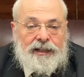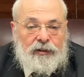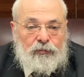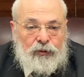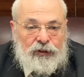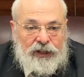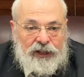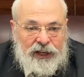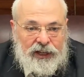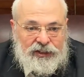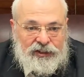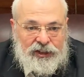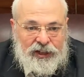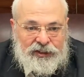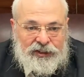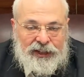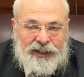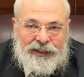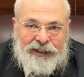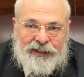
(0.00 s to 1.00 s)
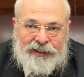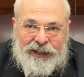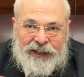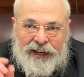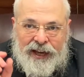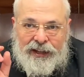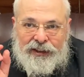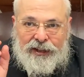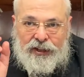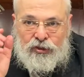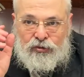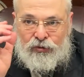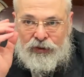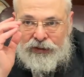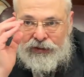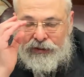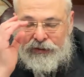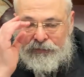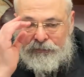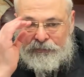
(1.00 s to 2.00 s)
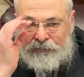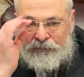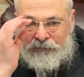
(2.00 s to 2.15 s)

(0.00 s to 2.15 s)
what the geth says, the geth is written